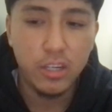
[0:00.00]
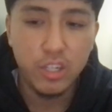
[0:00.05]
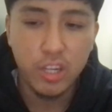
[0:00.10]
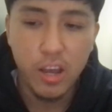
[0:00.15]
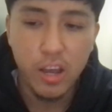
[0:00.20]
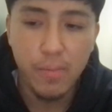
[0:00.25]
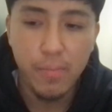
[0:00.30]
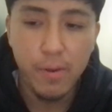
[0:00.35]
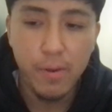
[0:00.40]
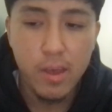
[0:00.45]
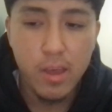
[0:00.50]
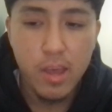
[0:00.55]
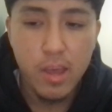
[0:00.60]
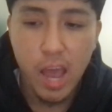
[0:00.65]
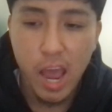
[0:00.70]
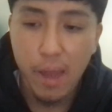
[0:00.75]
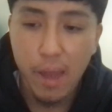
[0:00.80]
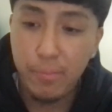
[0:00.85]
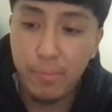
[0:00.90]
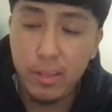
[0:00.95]
Shop,
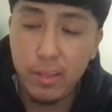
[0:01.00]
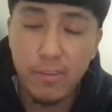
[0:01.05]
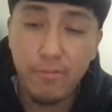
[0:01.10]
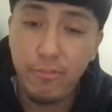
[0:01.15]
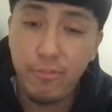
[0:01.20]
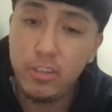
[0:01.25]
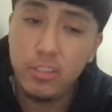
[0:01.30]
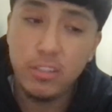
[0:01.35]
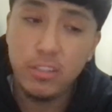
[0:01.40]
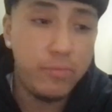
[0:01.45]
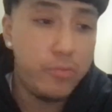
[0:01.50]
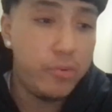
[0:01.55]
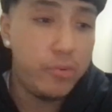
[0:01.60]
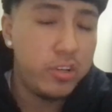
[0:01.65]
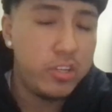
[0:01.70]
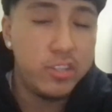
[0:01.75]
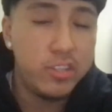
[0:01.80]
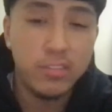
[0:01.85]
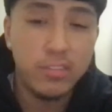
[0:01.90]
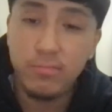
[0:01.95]
I believe first of all,
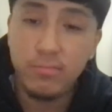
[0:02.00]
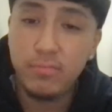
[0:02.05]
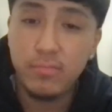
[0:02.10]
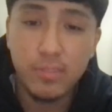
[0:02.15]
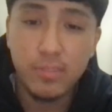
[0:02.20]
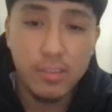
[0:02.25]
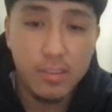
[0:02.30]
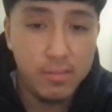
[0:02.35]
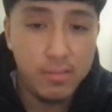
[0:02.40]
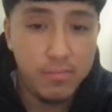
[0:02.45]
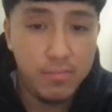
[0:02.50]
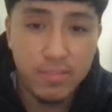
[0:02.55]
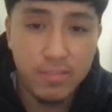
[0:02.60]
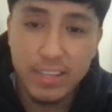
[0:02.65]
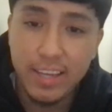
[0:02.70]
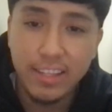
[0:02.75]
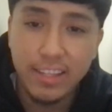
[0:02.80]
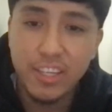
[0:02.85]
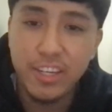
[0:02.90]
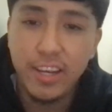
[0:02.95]
just
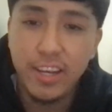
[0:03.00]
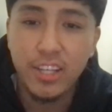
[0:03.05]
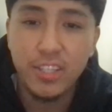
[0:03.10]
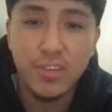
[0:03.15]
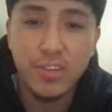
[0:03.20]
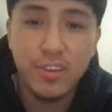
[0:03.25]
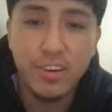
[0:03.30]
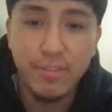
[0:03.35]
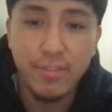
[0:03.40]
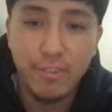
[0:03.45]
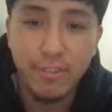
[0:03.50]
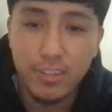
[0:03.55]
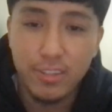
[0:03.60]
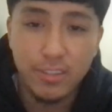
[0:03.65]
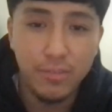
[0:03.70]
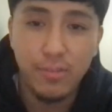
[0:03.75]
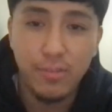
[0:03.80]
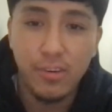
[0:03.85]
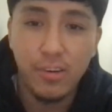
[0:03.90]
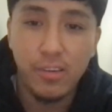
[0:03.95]
take the chance on it. First
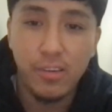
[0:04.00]
of all,